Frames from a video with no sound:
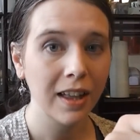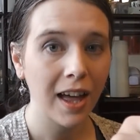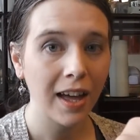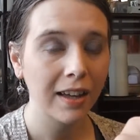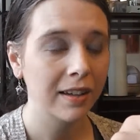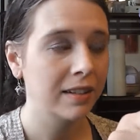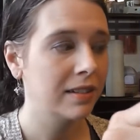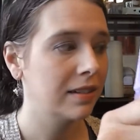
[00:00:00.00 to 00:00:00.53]
a
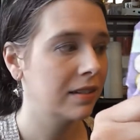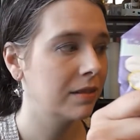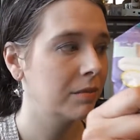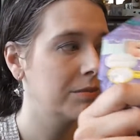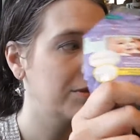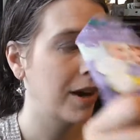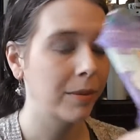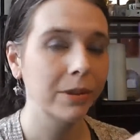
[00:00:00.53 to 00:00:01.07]
lot,
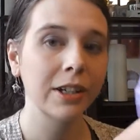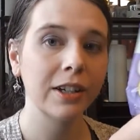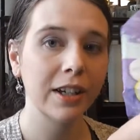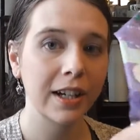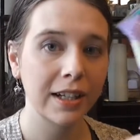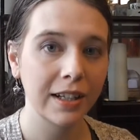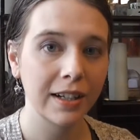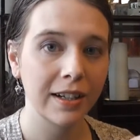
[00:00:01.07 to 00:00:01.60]
probably a
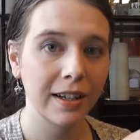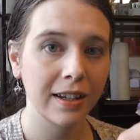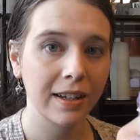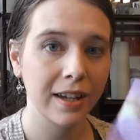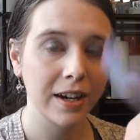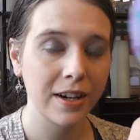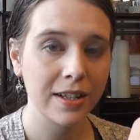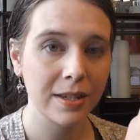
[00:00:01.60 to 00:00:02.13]
good idea to
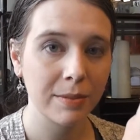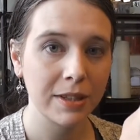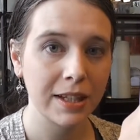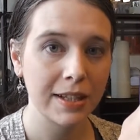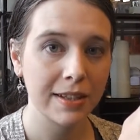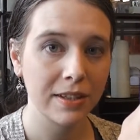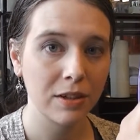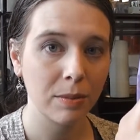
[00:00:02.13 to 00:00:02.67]
carry some of
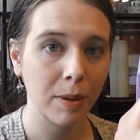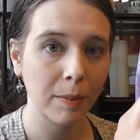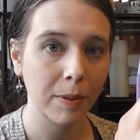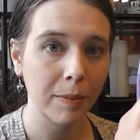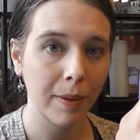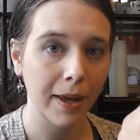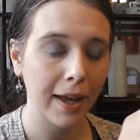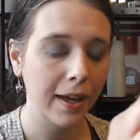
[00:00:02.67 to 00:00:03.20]
these in your
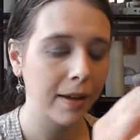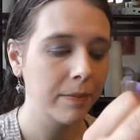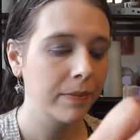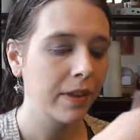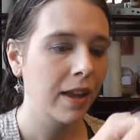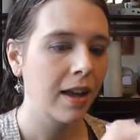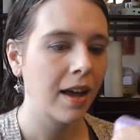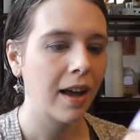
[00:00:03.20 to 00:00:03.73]
pumping bag.
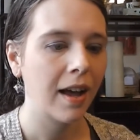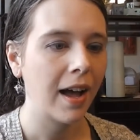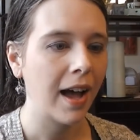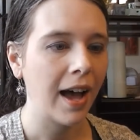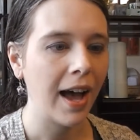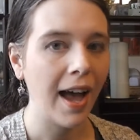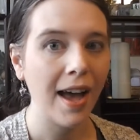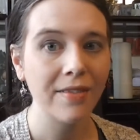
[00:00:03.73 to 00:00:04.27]

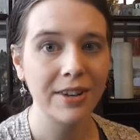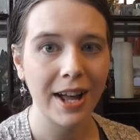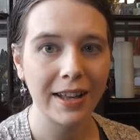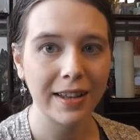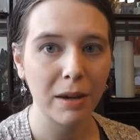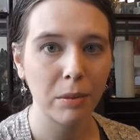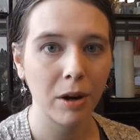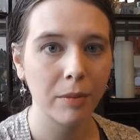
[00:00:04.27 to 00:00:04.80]
I haven't
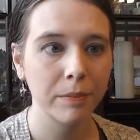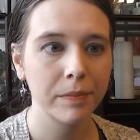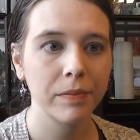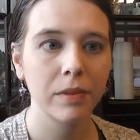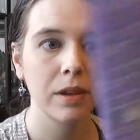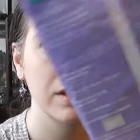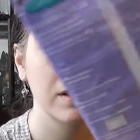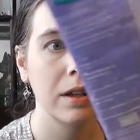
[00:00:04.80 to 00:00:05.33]
had that problem,
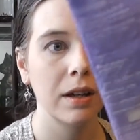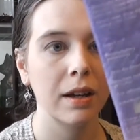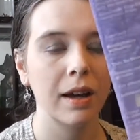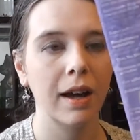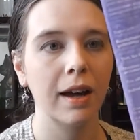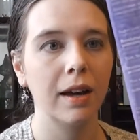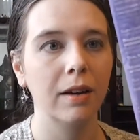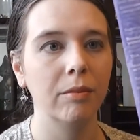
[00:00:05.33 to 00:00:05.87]

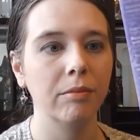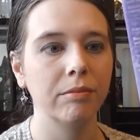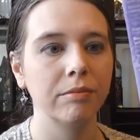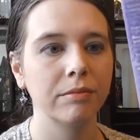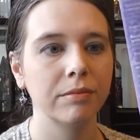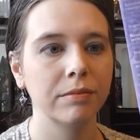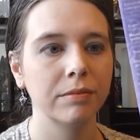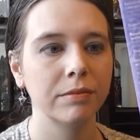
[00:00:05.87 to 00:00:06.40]

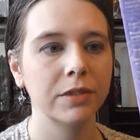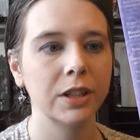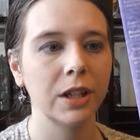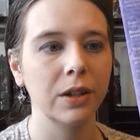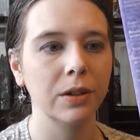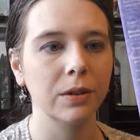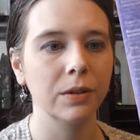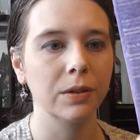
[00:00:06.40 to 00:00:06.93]

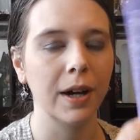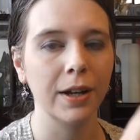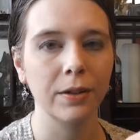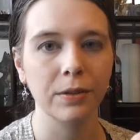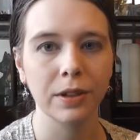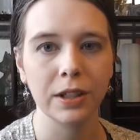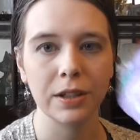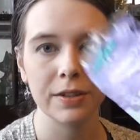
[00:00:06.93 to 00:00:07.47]
so I
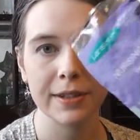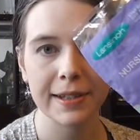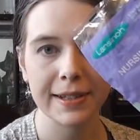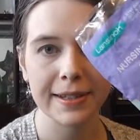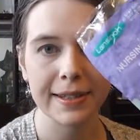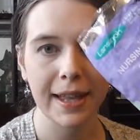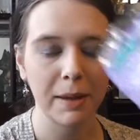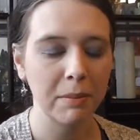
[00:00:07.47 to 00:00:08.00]
don't really use
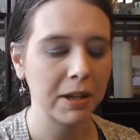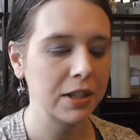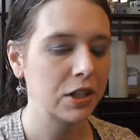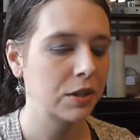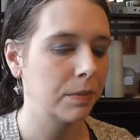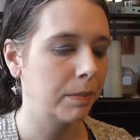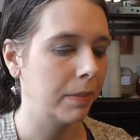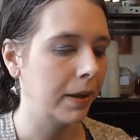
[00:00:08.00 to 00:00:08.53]
these that
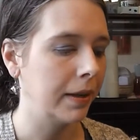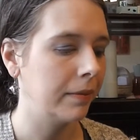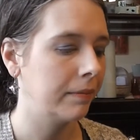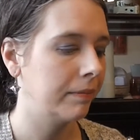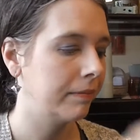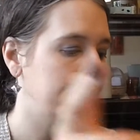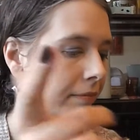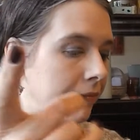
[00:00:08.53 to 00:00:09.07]
much,
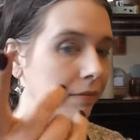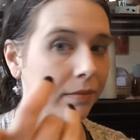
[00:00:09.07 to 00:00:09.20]
but